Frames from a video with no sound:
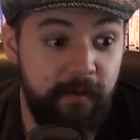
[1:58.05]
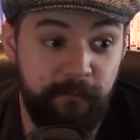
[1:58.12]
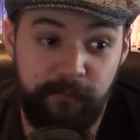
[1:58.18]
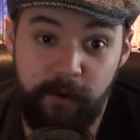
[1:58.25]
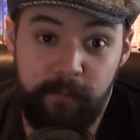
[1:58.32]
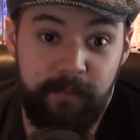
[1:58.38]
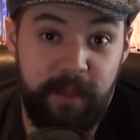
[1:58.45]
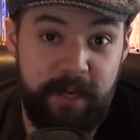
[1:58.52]

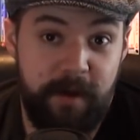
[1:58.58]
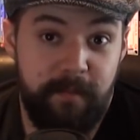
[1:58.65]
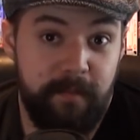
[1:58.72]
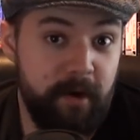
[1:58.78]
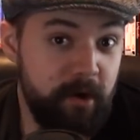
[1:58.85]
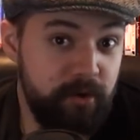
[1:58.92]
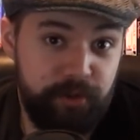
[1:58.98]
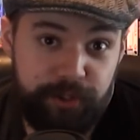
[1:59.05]
from the
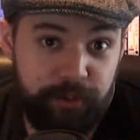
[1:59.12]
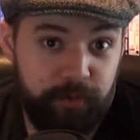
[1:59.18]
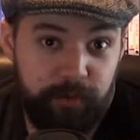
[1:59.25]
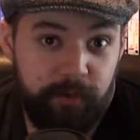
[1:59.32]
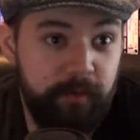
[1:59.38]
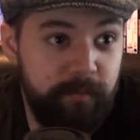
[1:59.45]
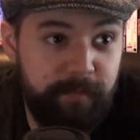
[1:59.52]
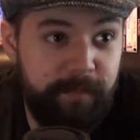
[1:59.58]

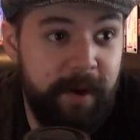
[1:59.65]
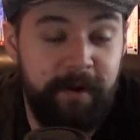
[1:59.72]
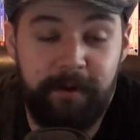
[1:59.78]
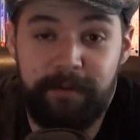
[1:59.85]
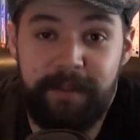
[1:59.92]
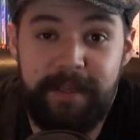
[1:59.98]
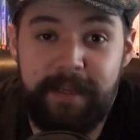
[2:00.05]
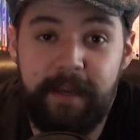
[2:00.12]
commercial,
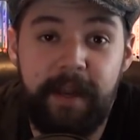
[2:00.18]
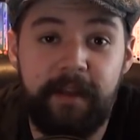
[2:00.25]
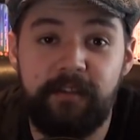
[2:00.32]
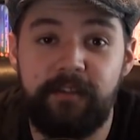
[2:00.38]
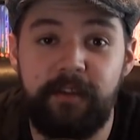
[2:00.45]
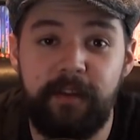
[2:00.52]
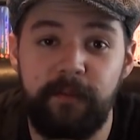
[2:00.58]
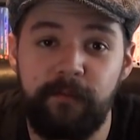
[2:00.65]
apparently
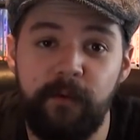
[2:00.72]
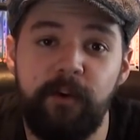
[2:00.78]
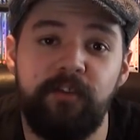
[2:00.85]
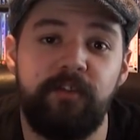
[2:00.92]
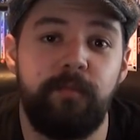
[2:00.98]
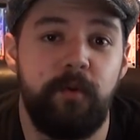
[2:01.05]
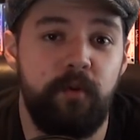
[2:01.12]
connects to the first